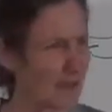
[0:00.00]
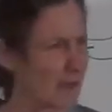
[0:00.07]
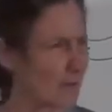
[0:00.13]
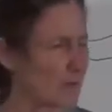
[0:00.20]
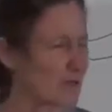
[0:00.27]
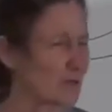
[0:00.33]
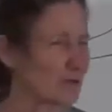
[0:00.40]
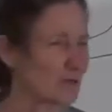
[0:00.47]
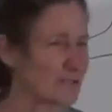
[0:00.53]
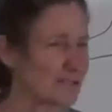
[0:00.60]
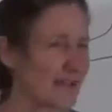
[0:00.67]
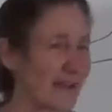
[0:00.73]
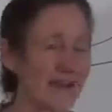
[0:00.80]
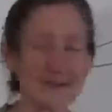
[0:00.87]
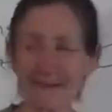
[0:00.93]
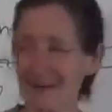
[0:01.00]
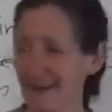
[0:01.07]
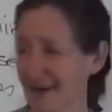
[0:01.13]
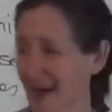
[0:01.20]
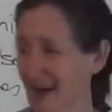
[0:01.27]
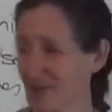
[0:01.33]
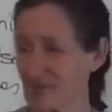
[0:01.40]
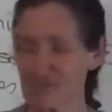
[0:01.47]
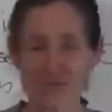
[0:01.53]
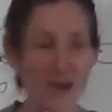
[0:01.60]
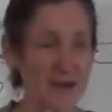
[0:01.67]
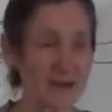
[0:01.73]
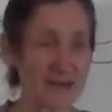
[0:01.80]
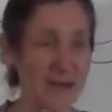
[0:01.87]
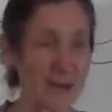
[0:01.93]
And we looked down and he came
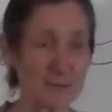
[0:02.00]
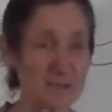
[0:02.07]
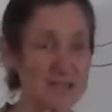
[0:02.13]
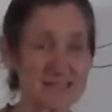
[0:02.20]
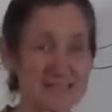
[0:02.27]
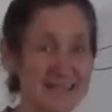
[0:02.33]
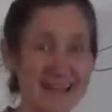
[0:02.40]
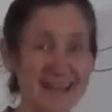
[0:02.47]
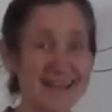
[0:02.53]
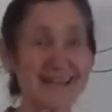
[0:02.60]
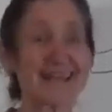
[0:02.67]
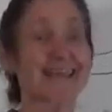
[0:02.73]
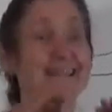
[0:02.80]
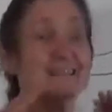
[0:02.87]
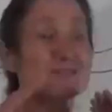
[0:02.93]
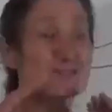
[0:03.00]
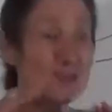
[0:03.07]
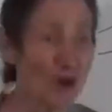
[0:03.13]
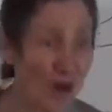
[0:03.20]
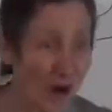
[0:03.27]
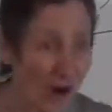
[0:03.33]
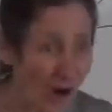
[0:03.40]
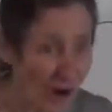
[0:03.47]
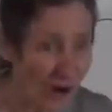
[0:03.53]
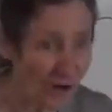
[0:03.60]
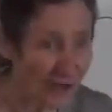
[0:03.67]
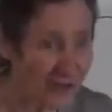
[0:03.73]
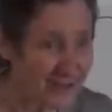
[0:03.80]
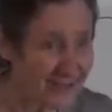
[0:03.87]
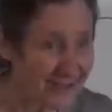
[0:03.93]
running up. He said, it's
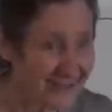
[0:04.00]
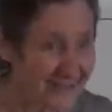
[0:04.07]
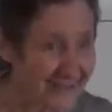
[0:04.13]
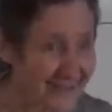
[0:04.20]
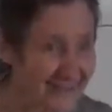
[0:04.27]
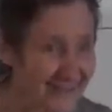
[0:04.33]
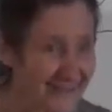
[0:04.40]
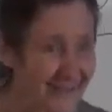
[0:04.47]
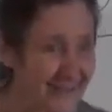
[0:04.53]
gone.